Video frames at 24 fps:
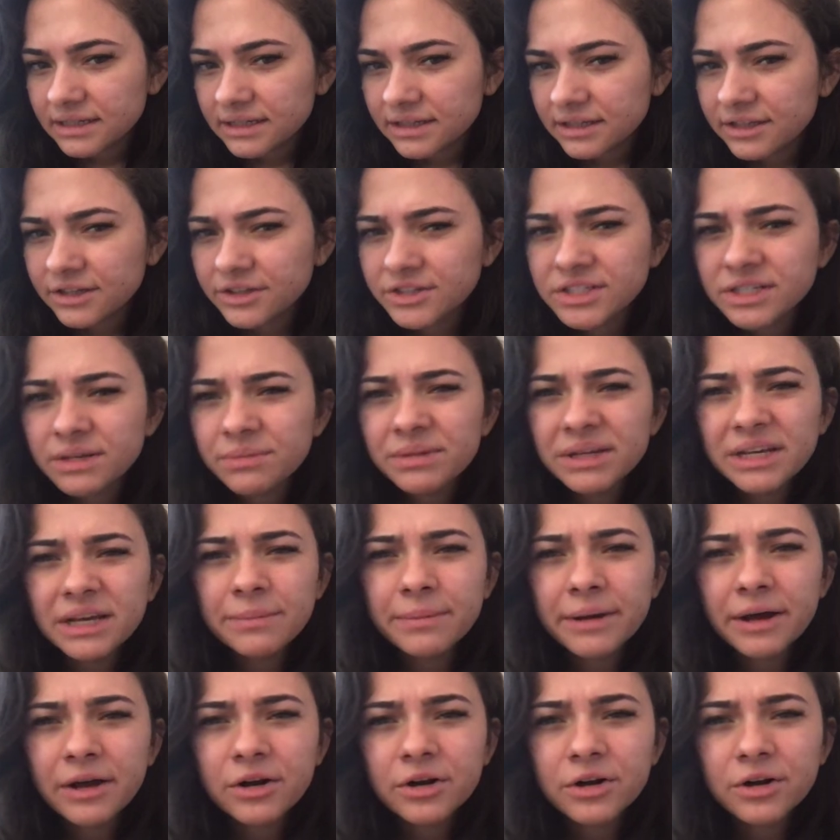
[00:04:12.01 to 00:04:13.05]
there's something
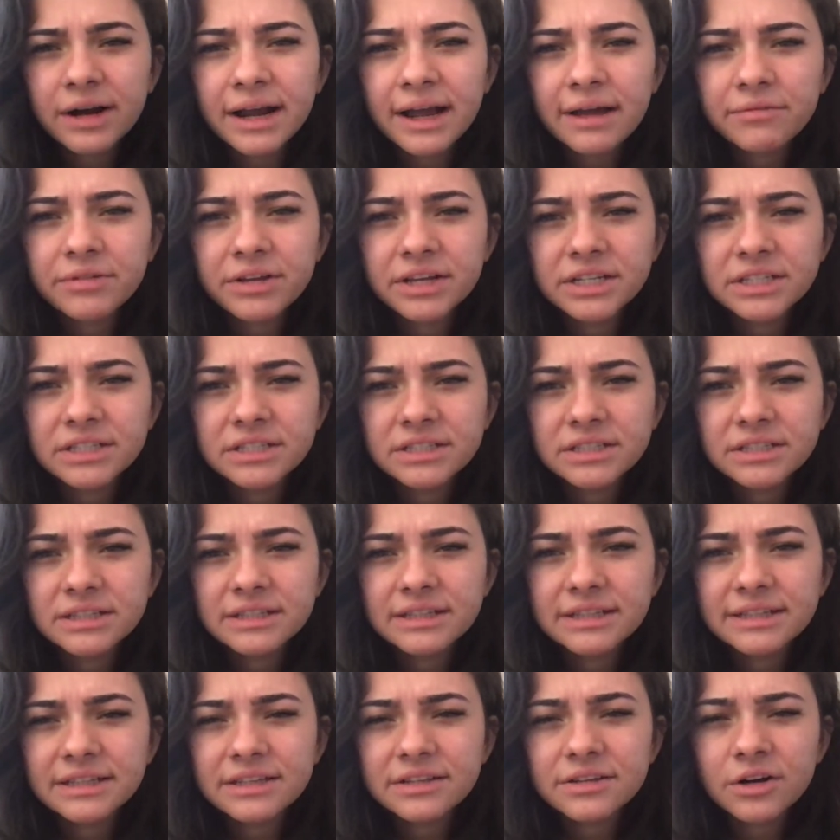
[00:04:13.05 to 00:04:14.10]
about her having
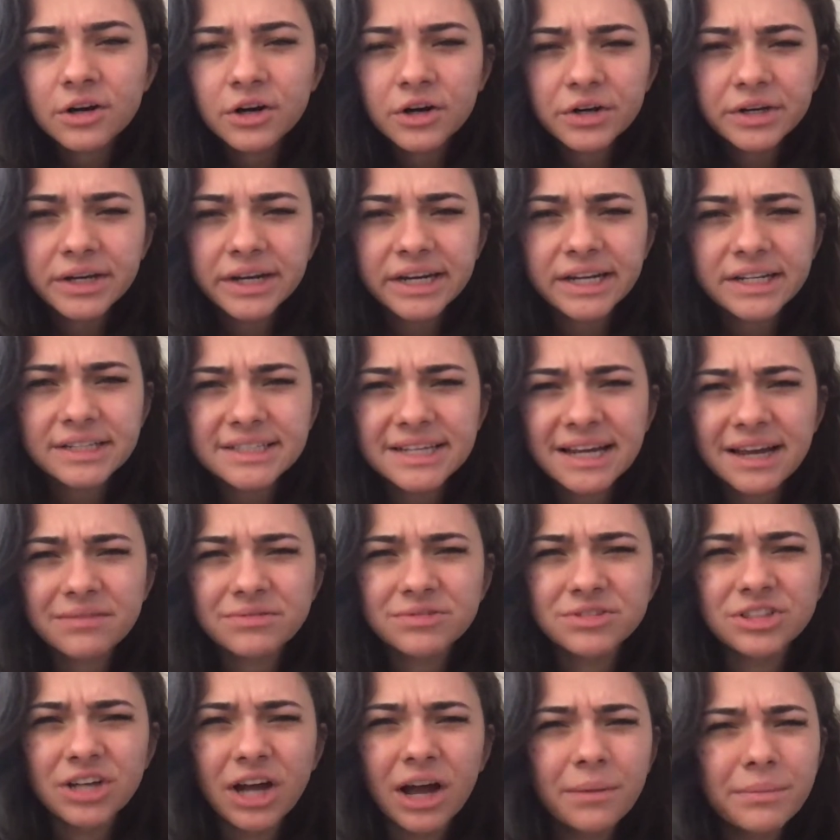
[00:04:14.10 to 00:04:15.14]
her needing to
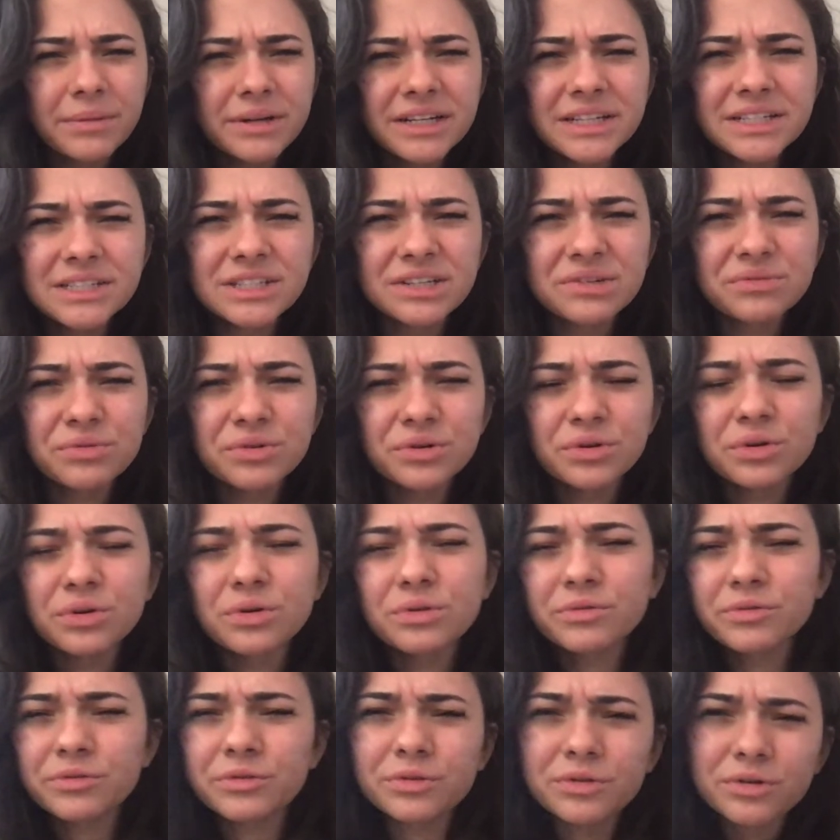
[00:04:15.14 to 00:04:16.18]
have dominance over
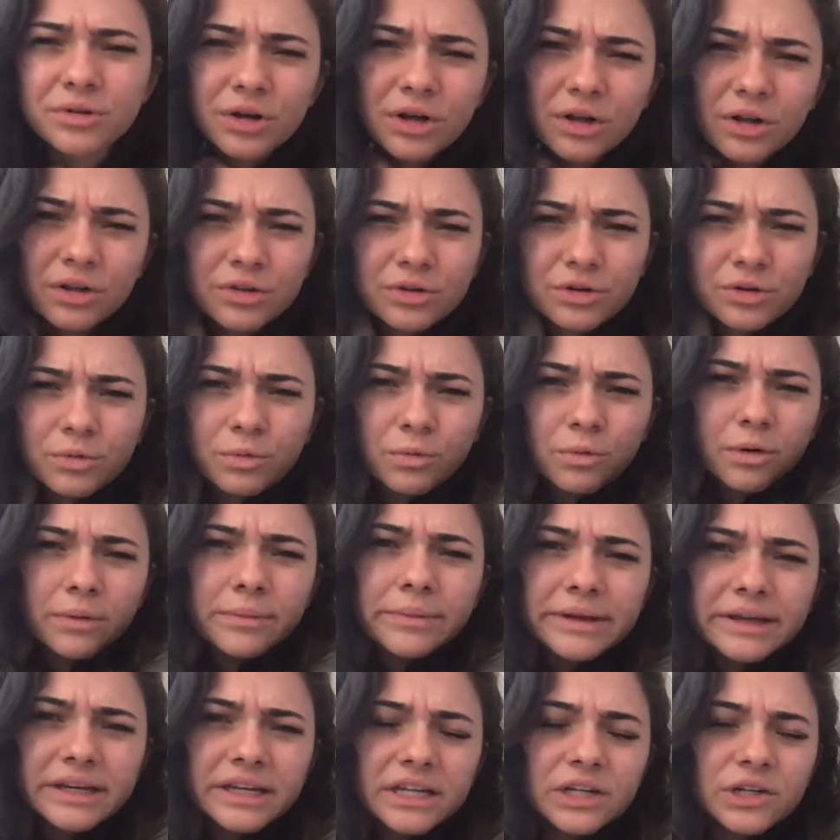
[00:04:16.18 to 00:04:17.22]
over other
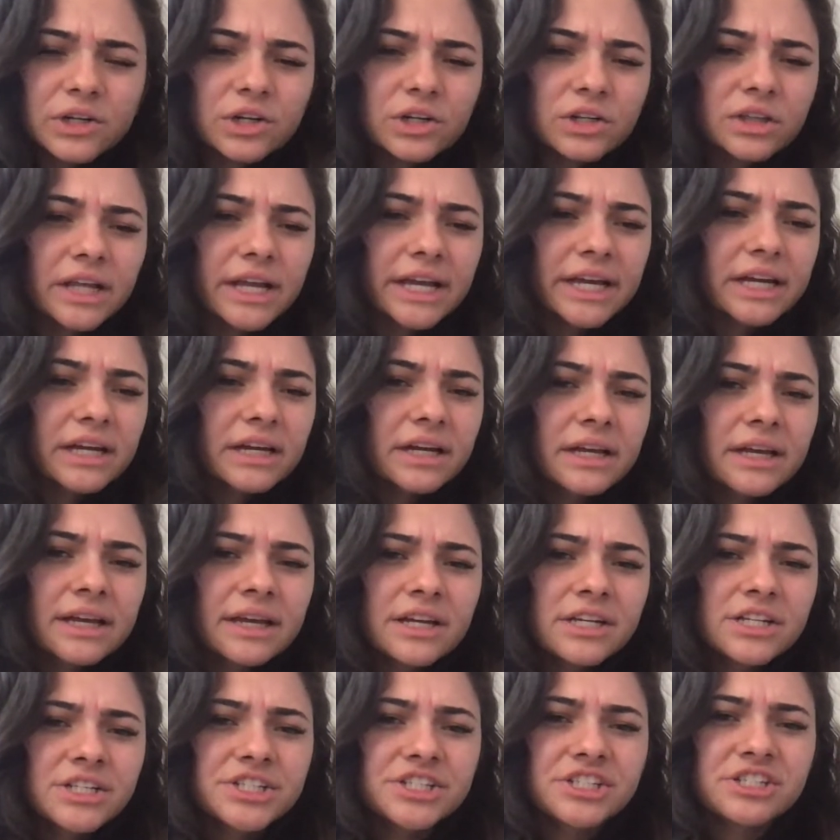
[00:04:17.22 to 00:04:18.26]
women or like
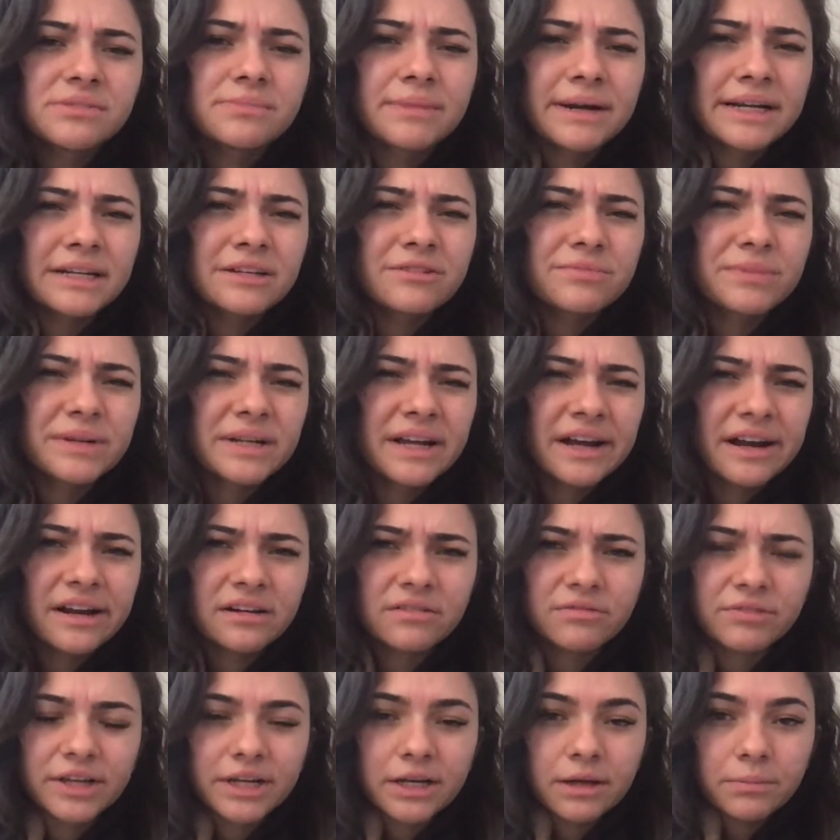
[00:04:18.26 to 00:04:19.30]
she might have been kind
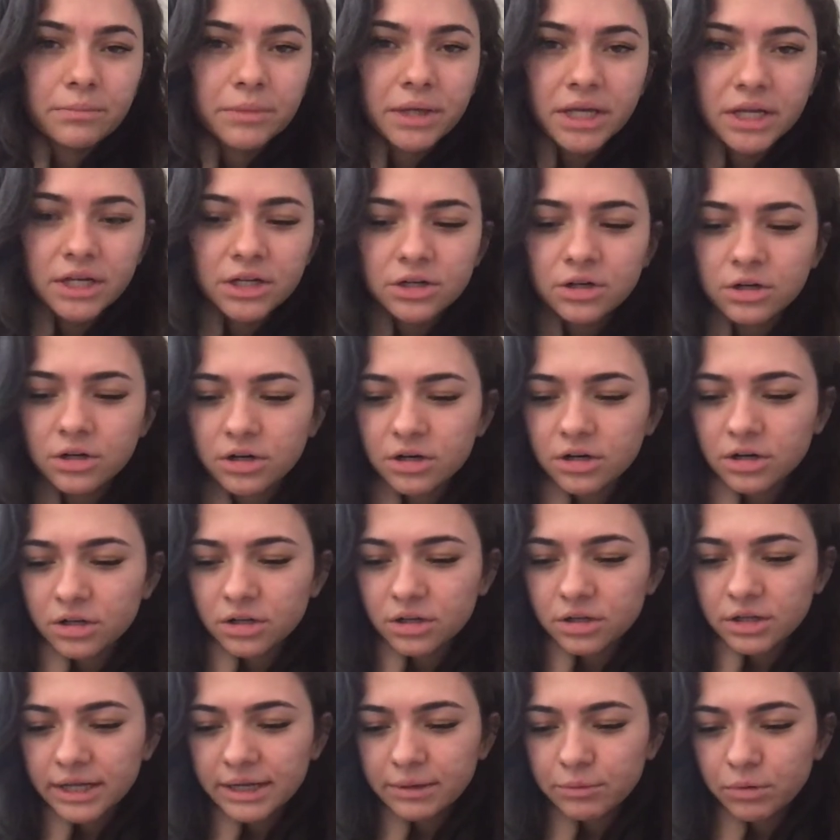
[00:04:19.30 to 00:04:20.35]
of like a mean
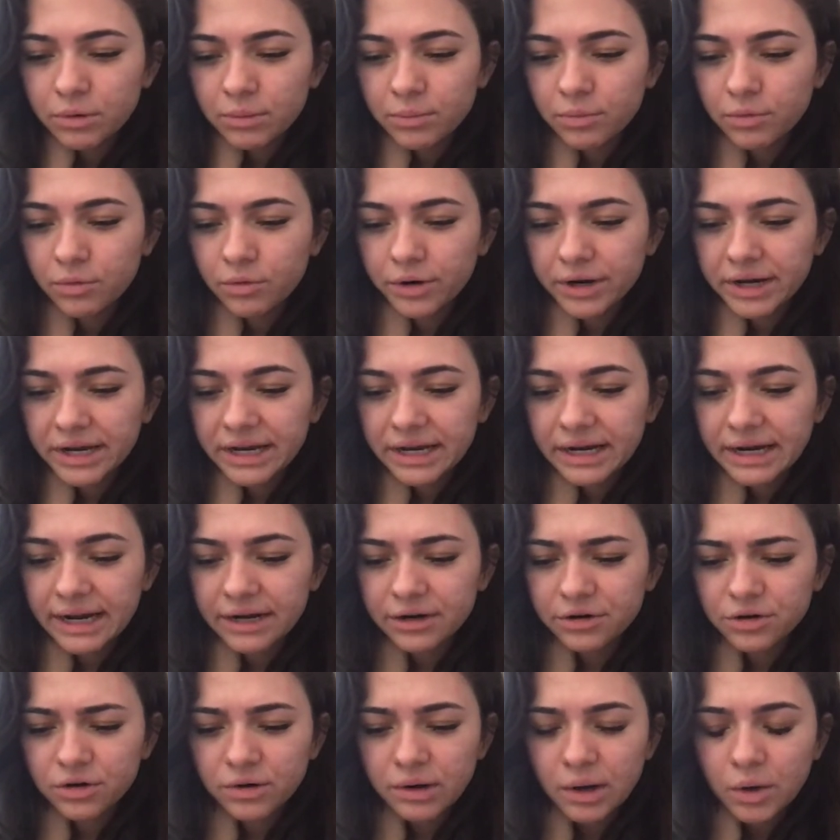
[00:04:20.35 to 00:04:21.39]
girl at one point. I
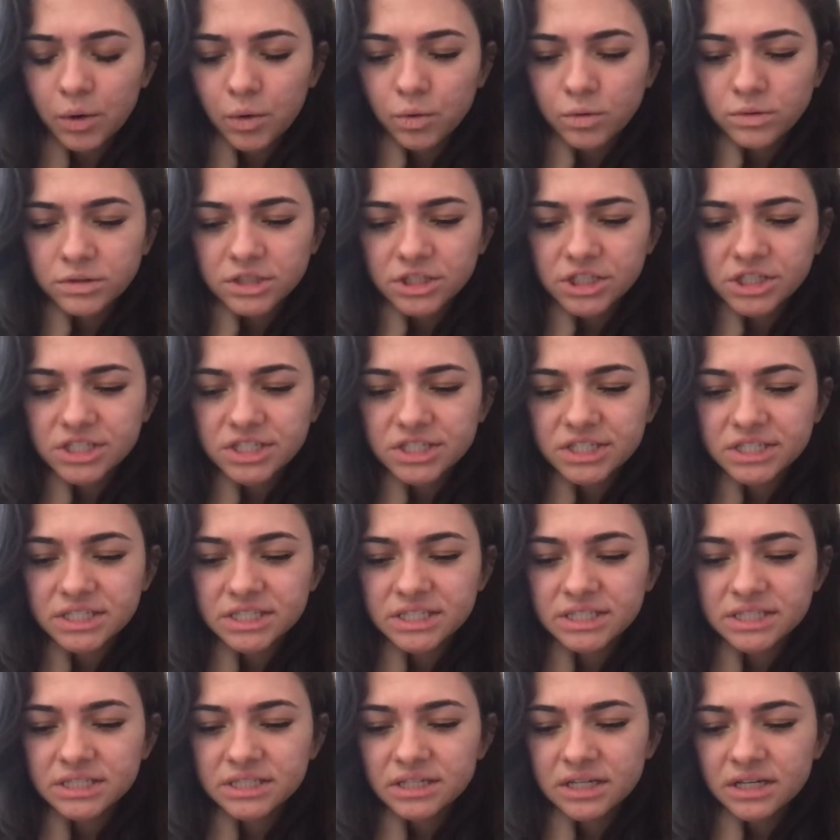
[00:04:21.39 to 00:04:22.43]
don't know how old she
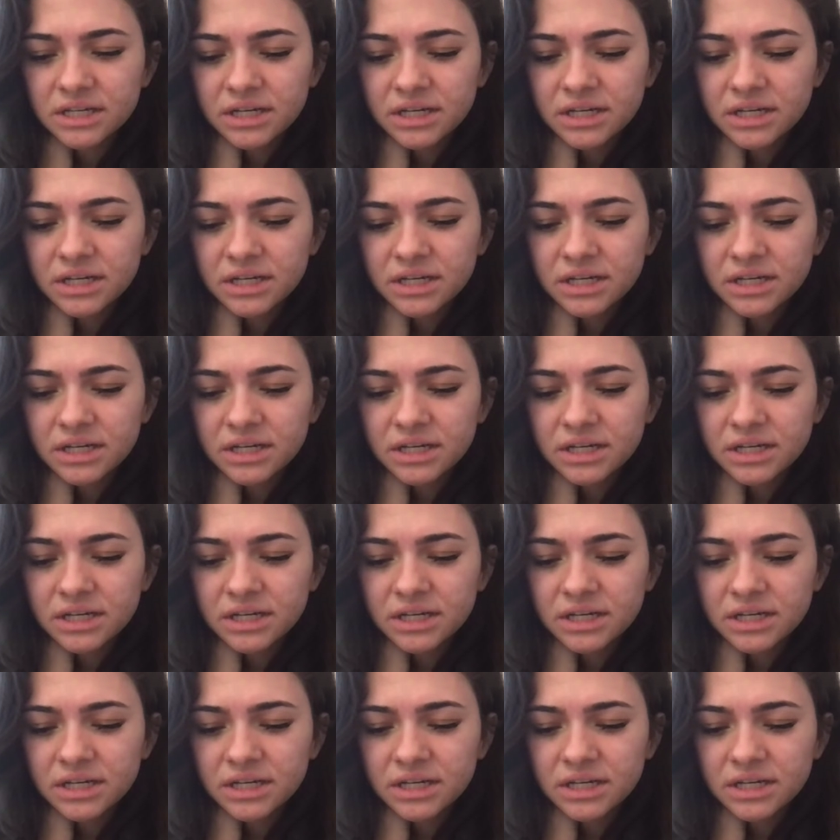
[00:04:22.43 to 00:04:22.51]
is.